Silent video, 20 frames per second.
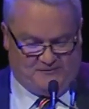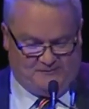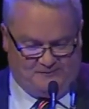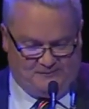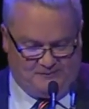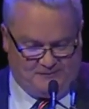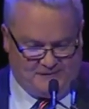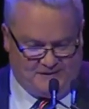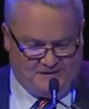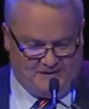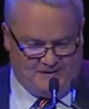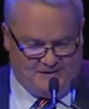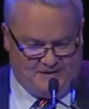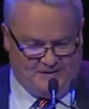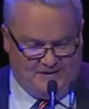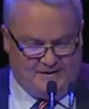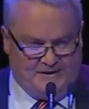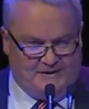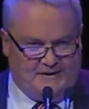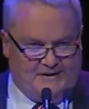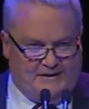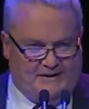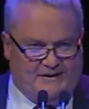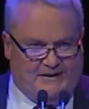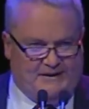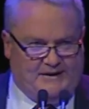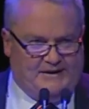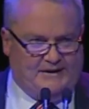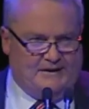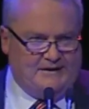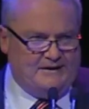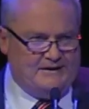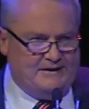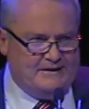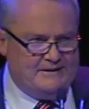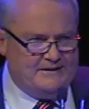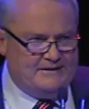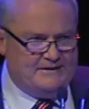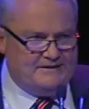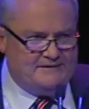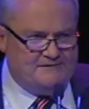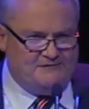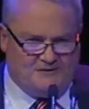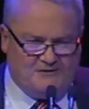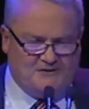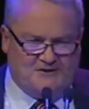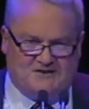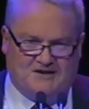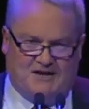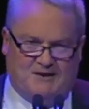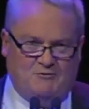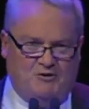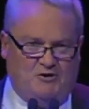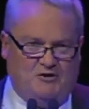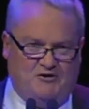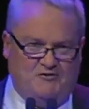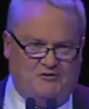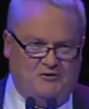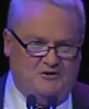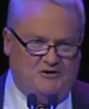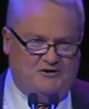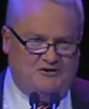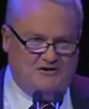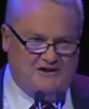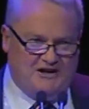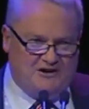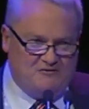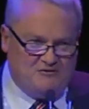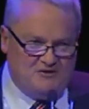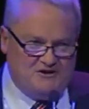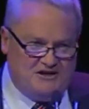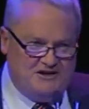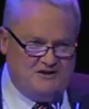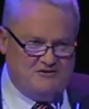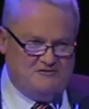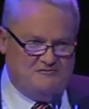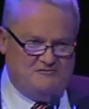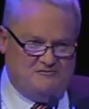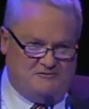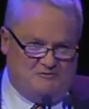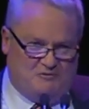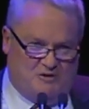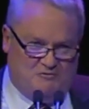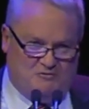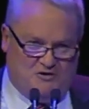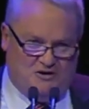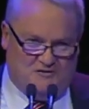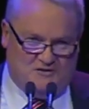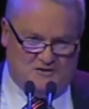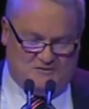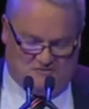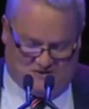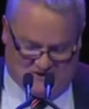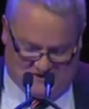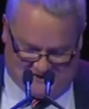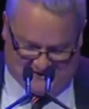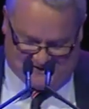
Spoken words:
Elite Learning Centre in the footy department, they've been telling me it's our best pre-season ever.